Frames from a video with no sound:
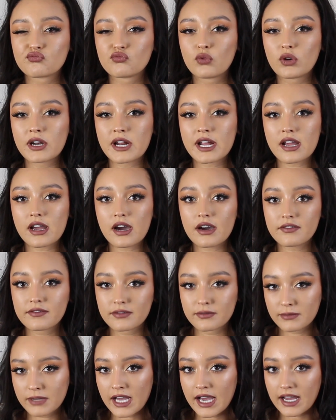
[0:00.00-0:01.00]
what I got
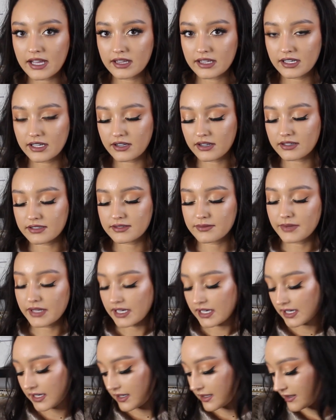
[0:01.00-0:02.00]
from Kylie
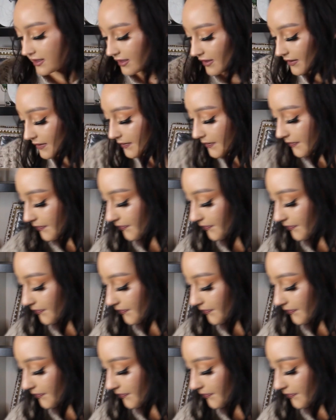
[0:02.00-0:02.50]
Cosmetics.